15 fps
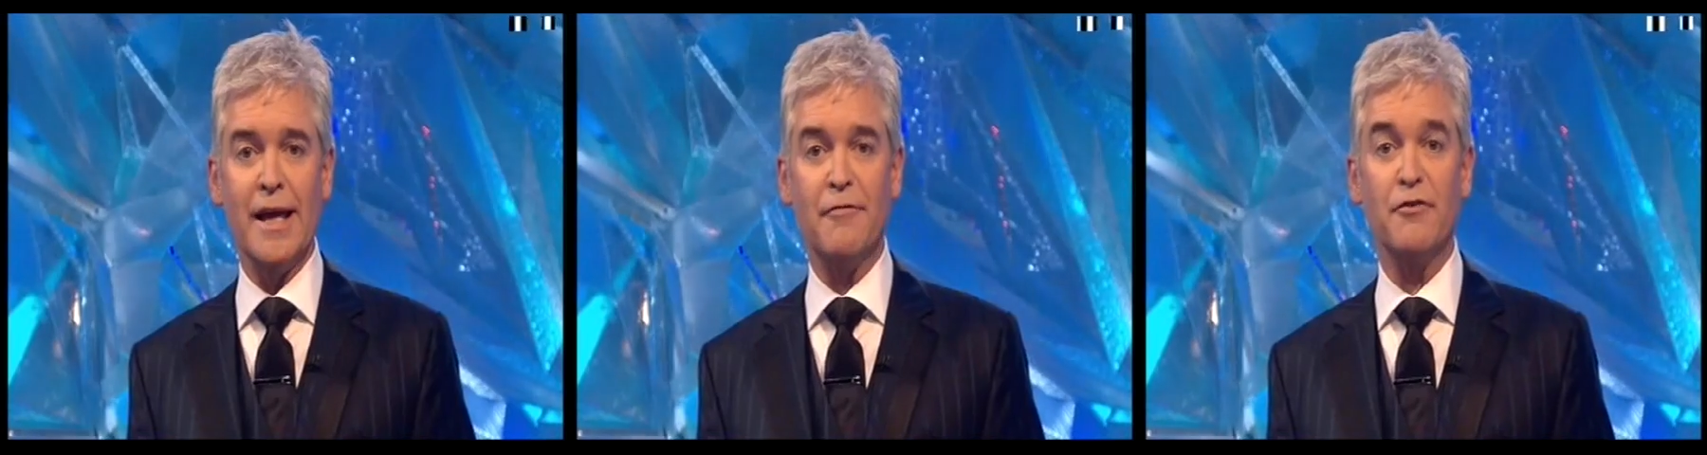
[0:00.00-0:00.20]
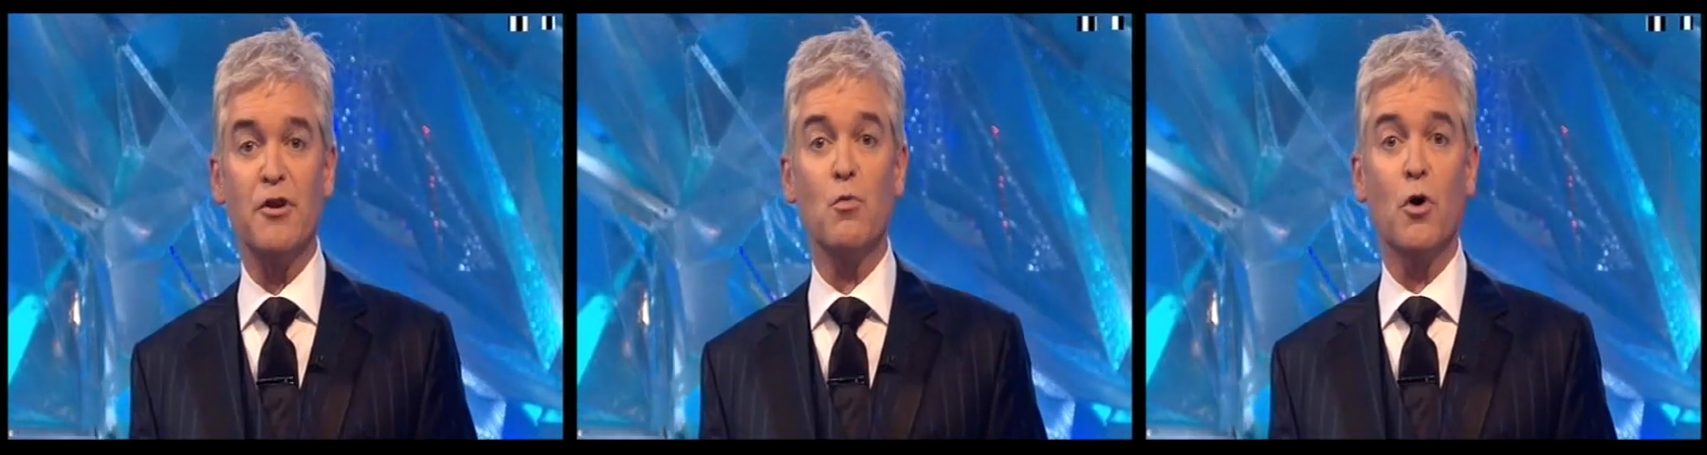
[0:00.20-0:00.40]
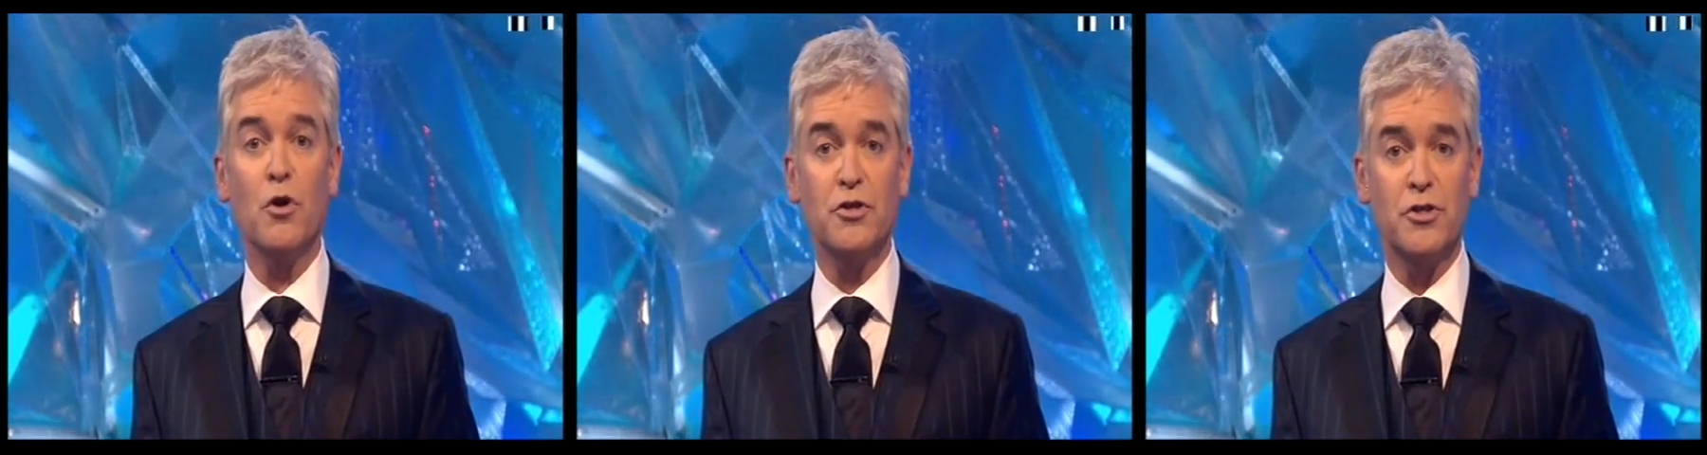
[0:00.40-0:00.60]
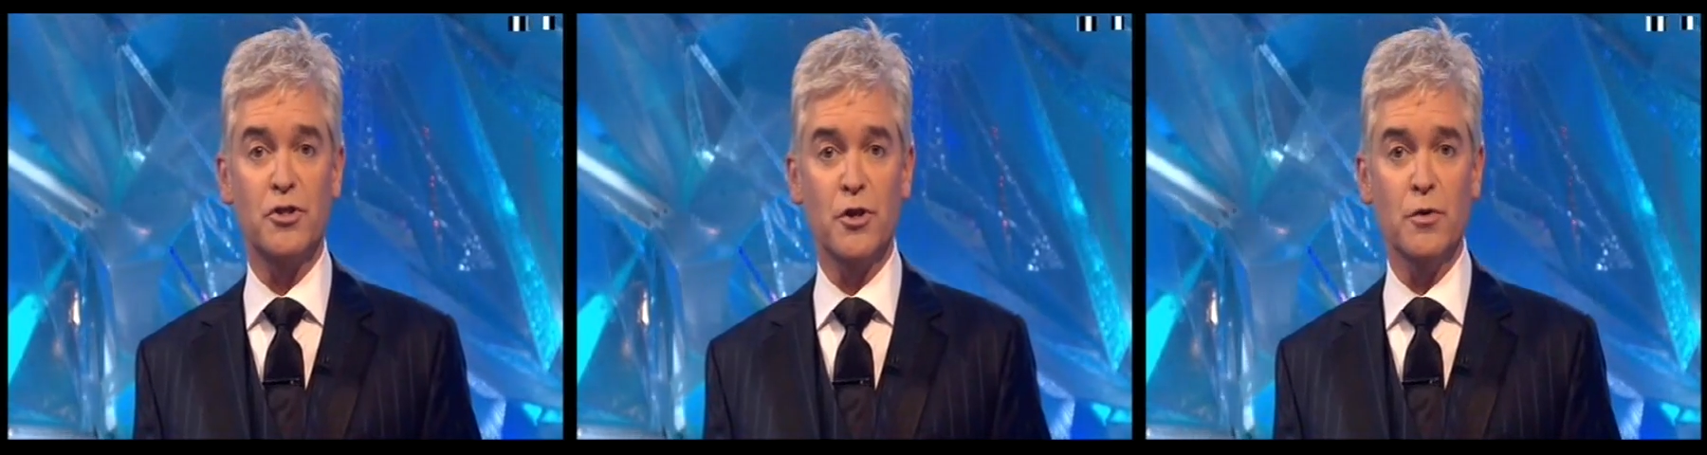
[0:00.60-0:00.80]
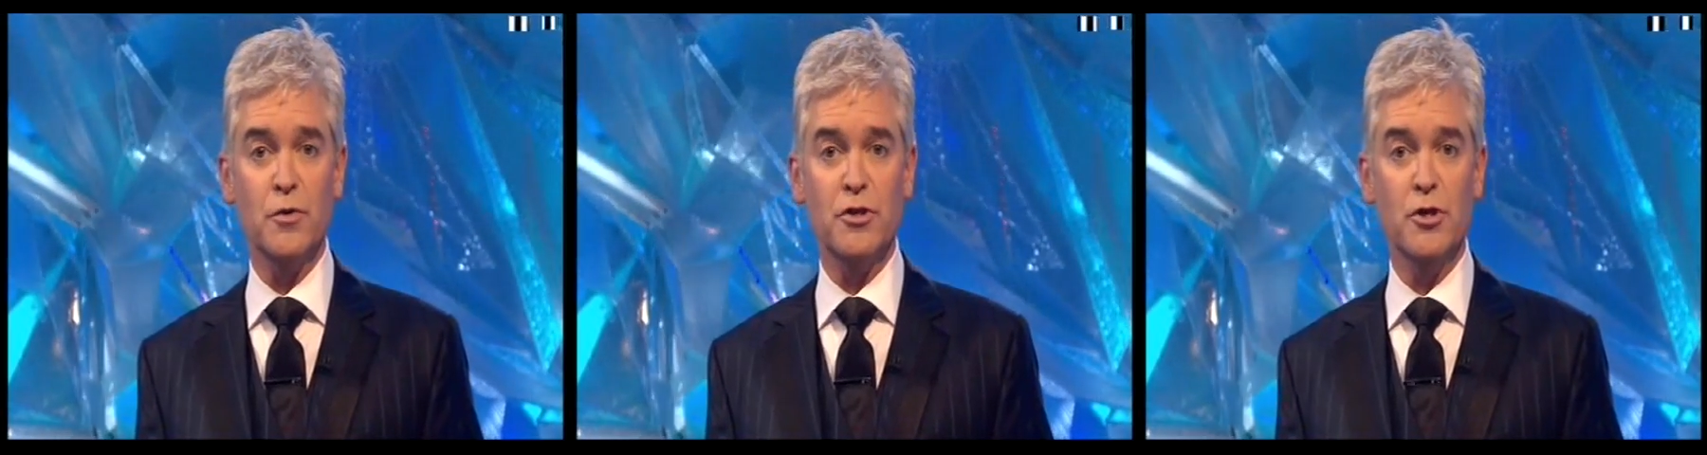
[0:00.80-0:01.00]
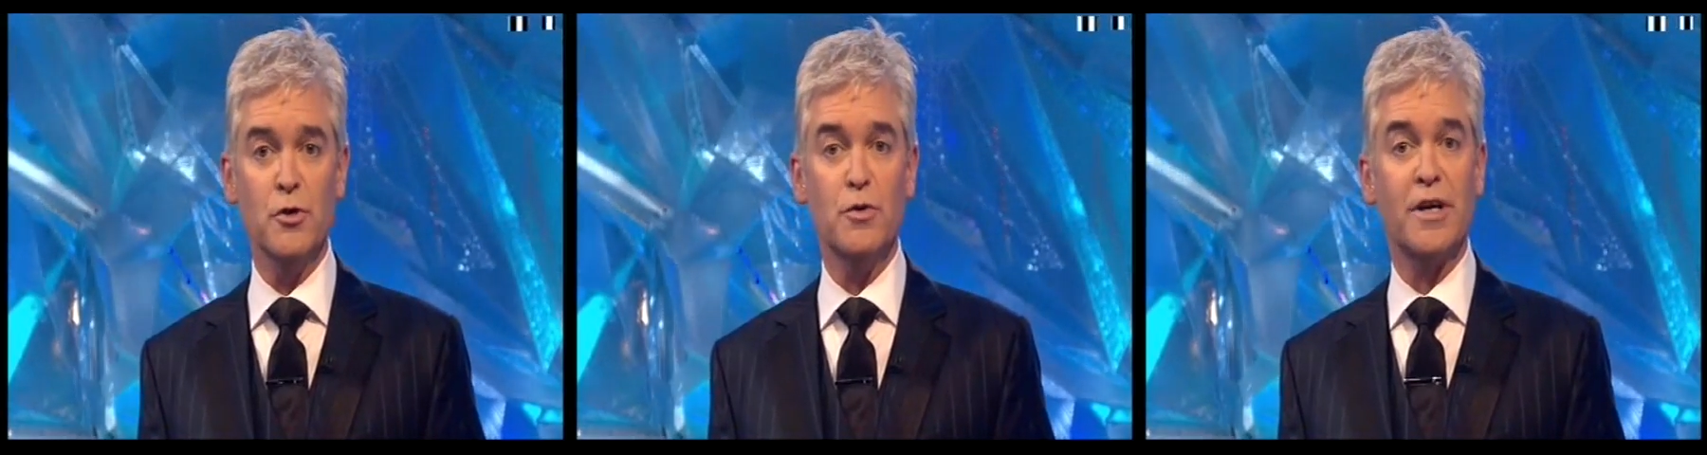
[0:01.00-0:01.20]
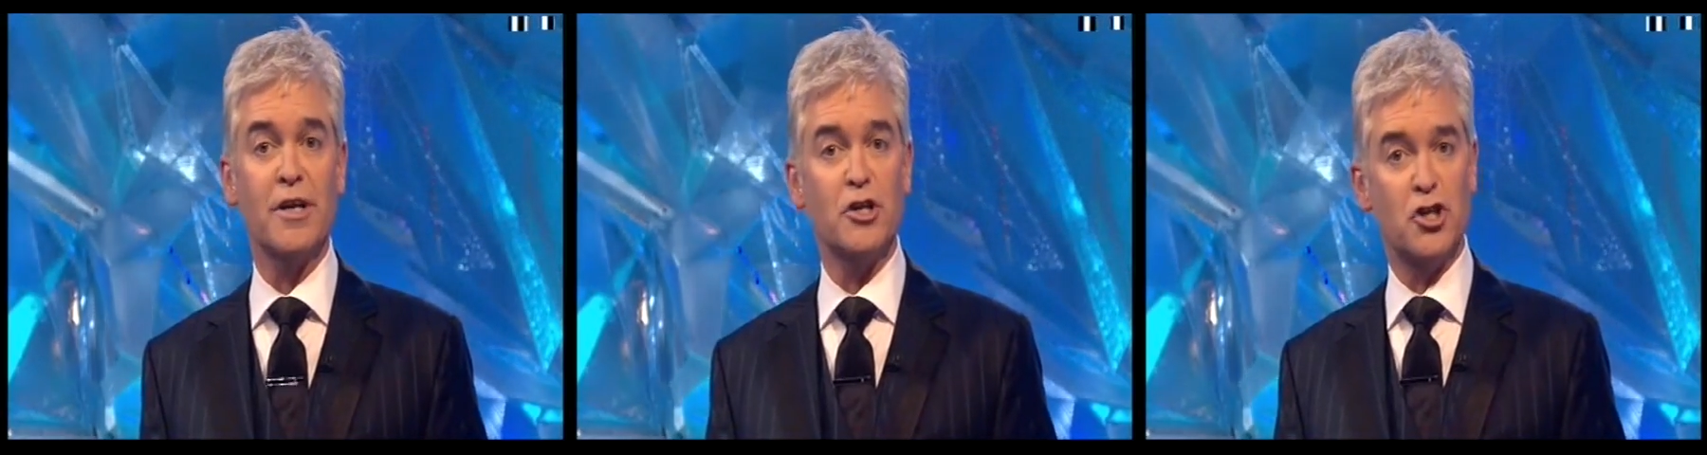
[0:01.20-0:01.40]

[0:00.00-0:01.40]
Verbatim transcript: you want to, you can